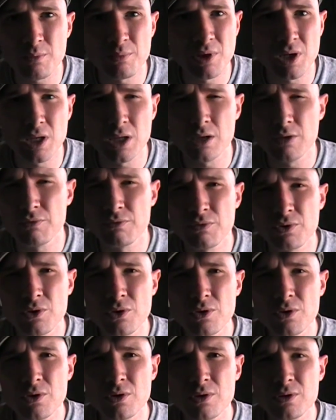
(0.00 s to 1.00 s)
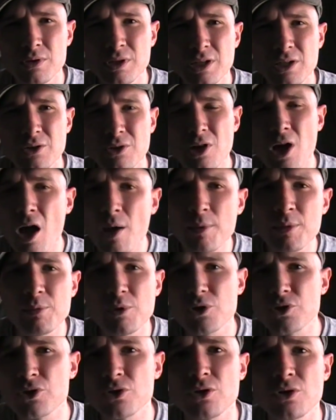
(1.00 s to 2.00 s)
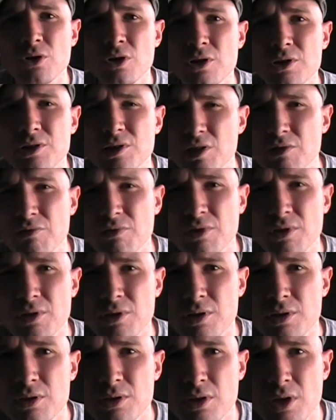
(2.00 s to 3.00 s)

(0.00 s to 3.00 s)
But if you're, you know, comic books are a different